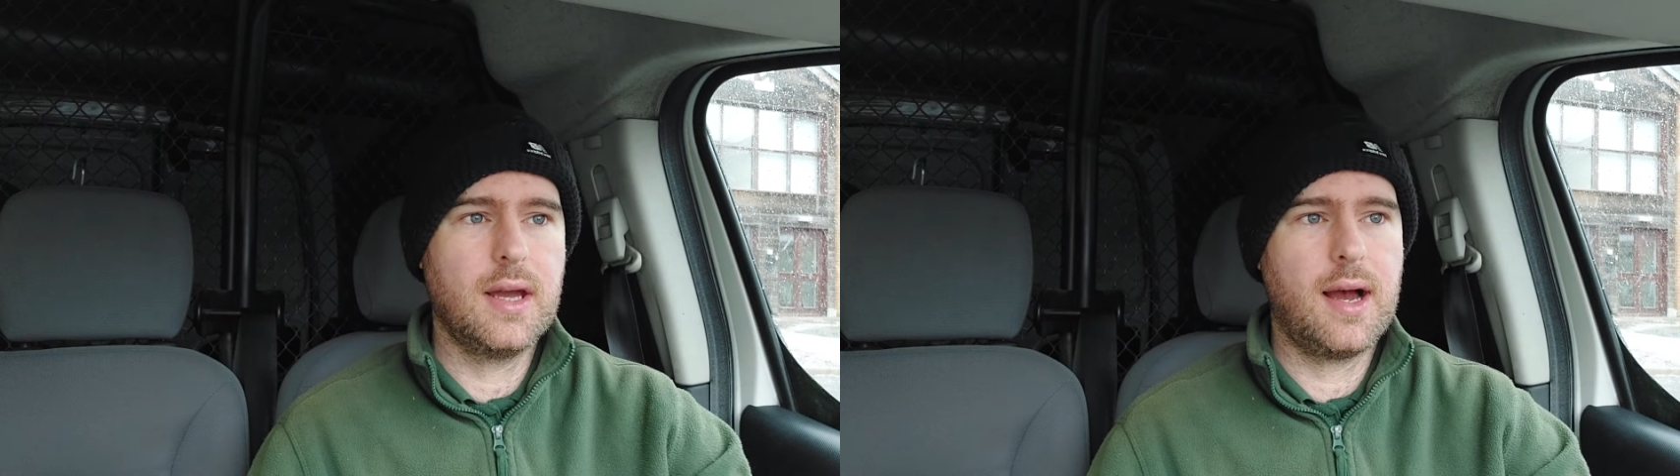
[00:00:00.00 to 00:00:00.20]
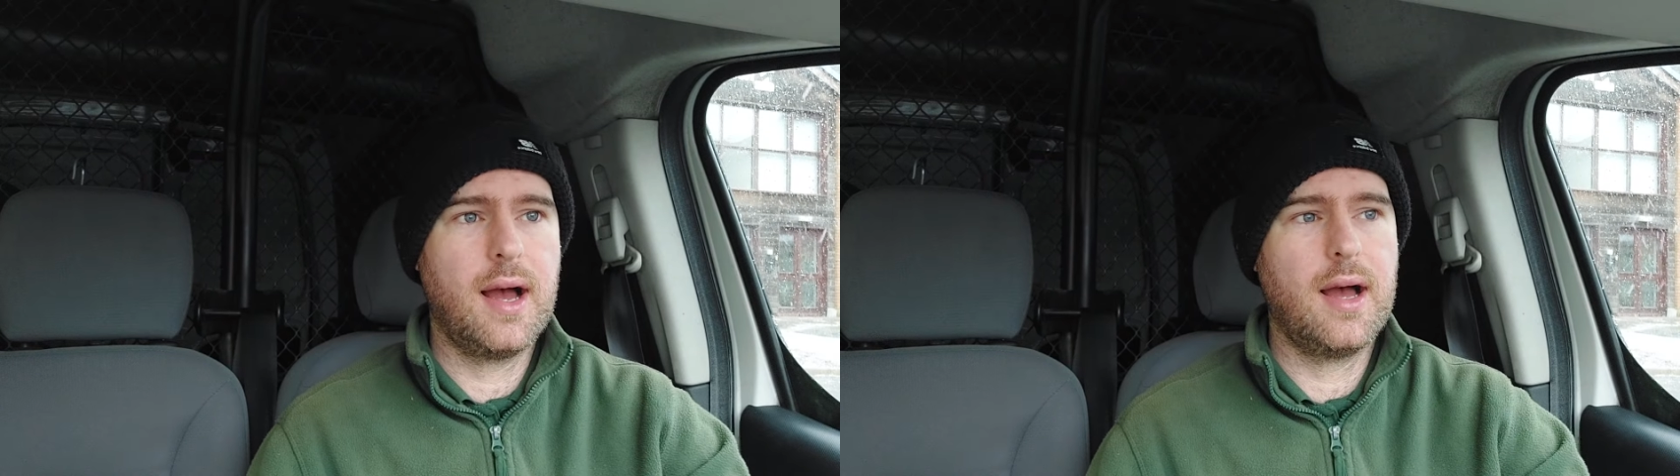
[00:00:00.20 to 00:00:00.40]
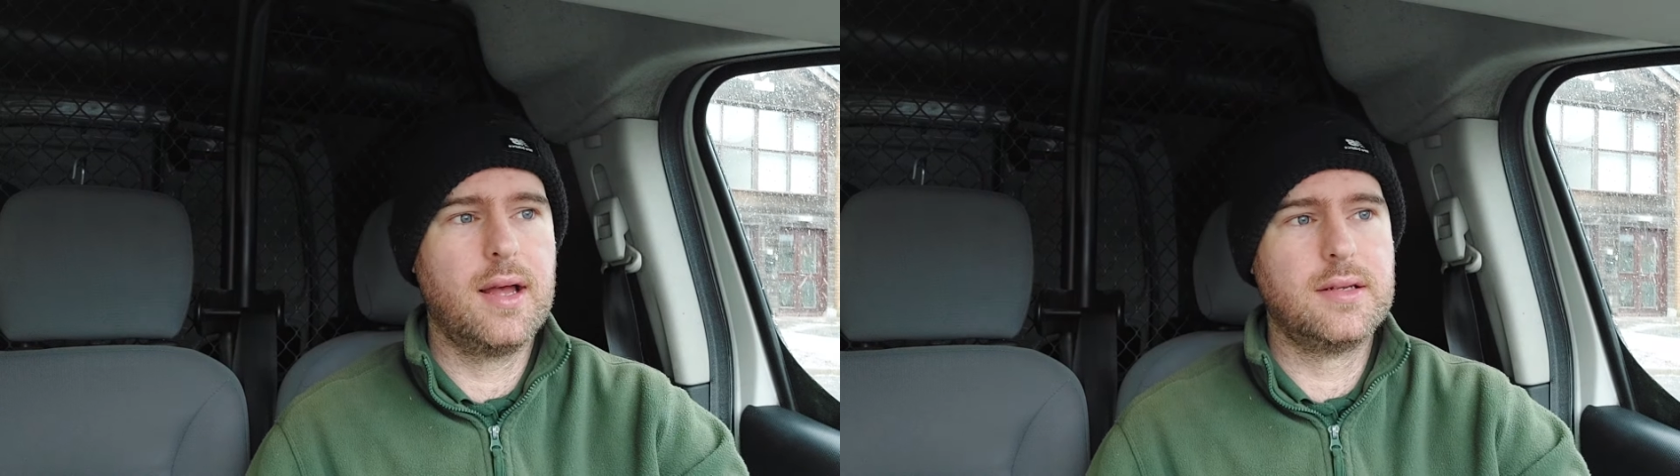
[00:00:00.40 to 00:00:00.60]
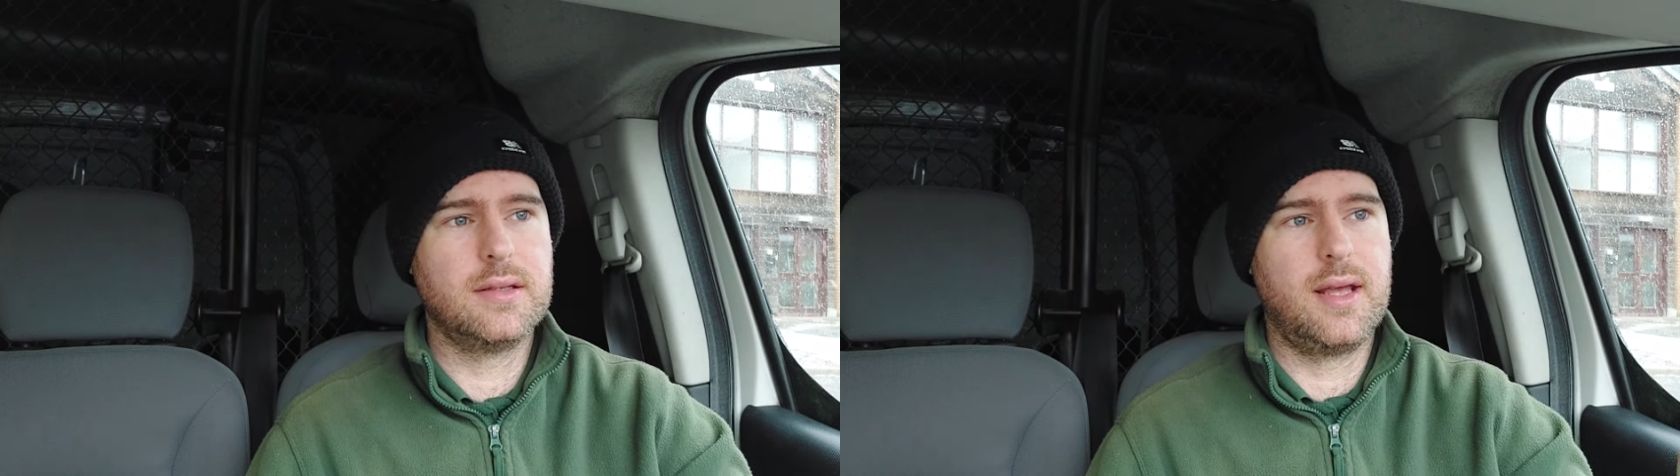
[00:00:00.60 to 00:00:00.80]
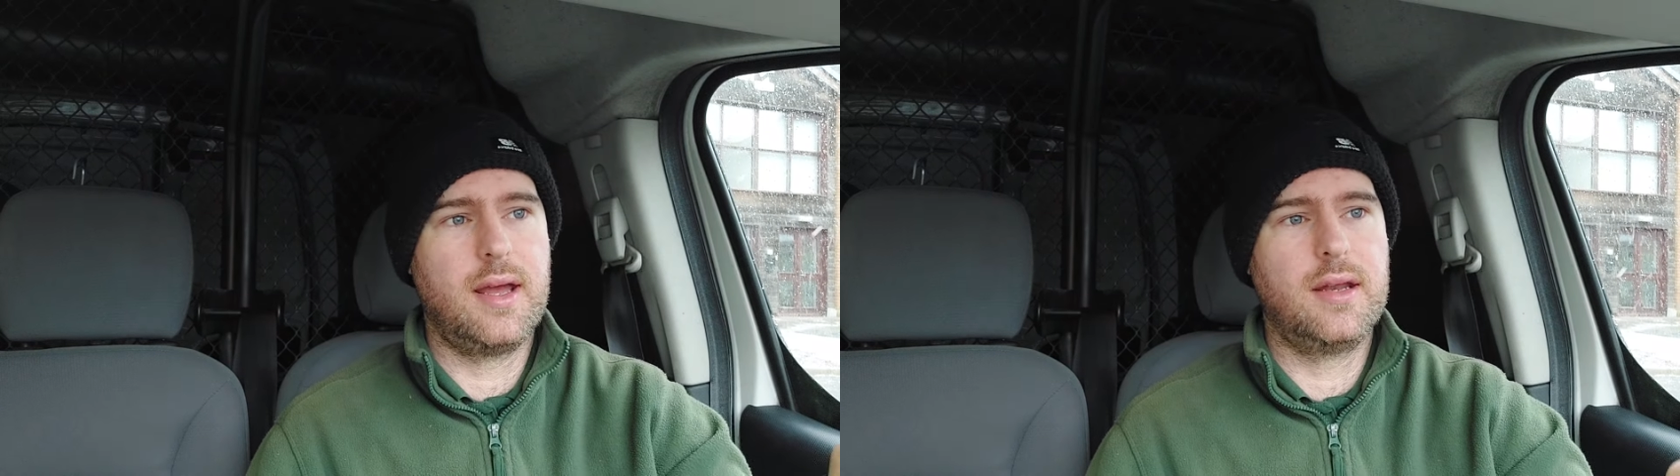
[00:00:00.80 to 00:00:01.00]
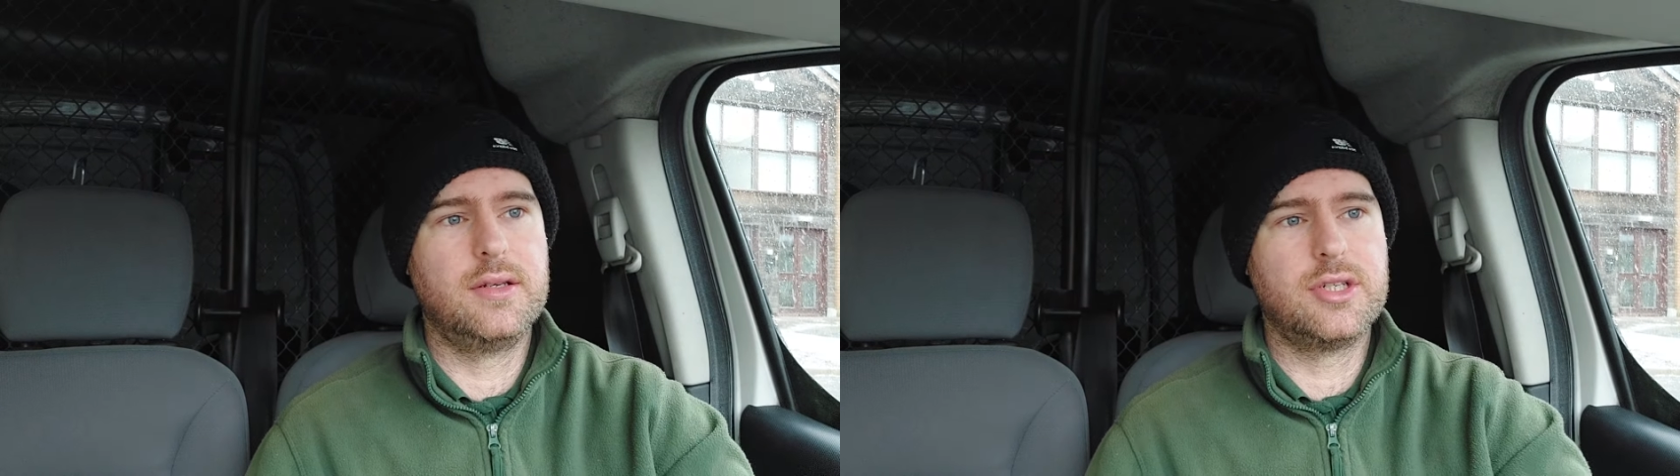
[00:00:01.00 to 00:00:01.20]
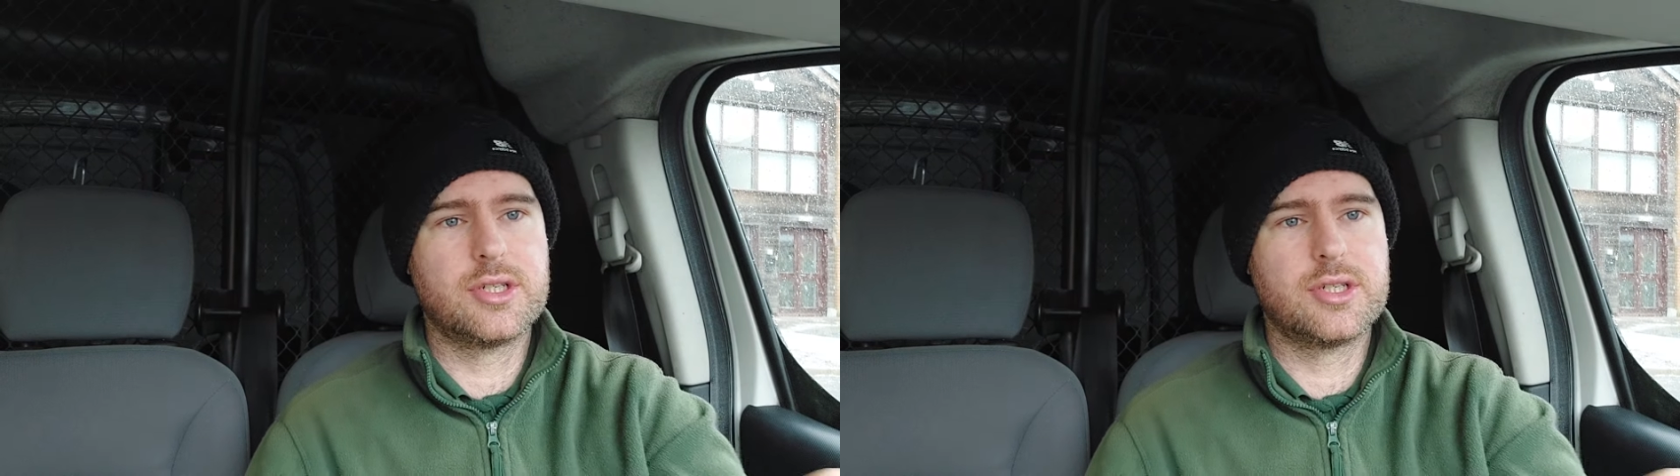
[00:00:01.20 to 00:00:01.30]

and then